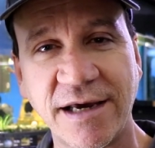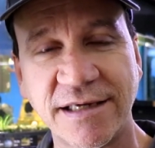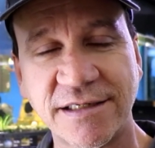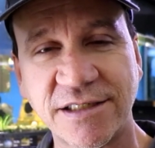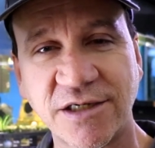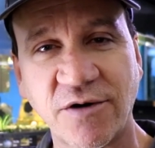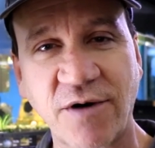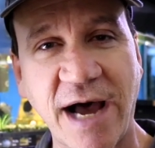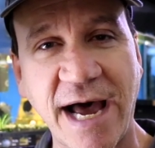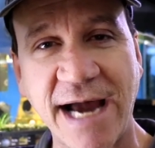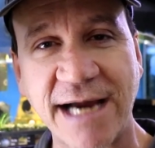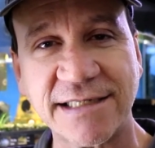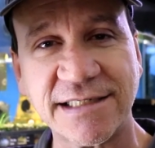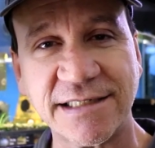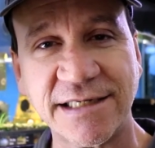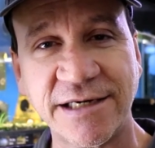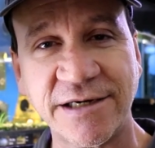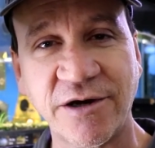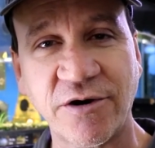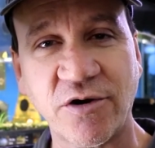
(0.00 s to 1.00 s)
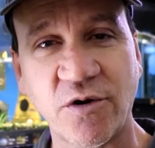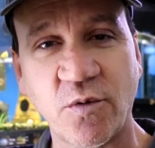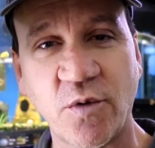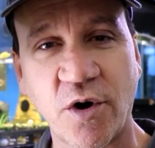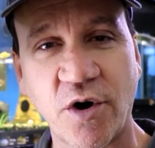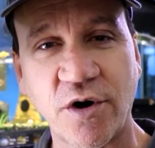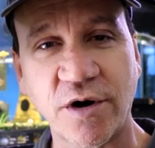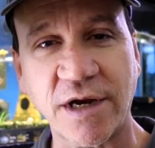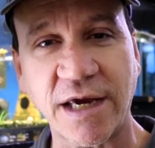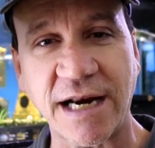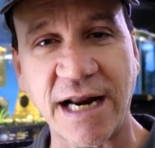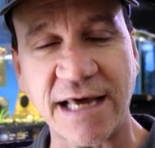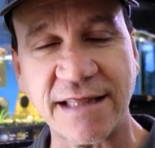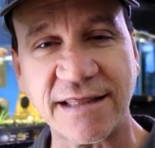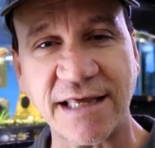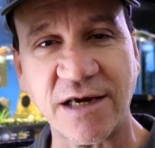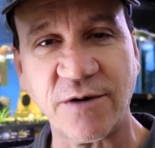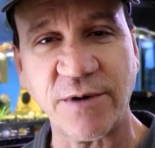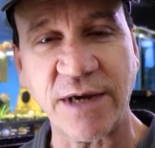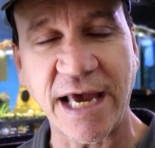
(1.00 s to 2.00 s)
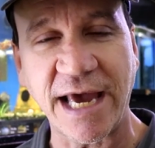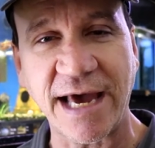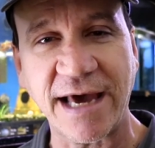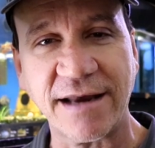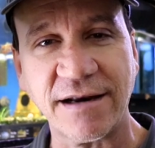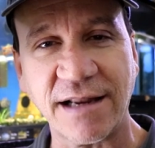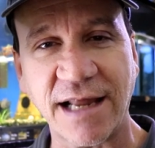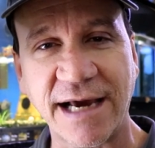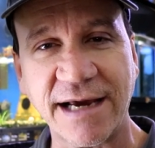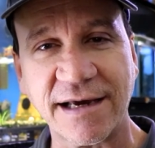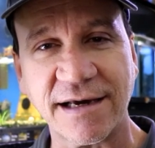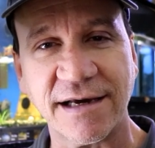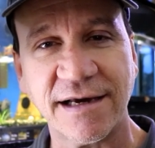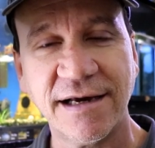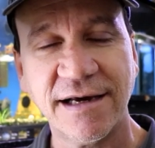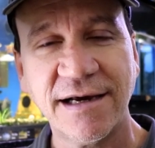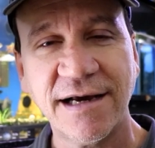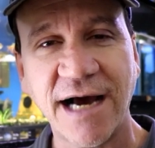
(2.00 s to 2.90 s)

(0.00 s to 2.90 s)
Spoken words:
and so I actually didn't go to work, and I think we had like a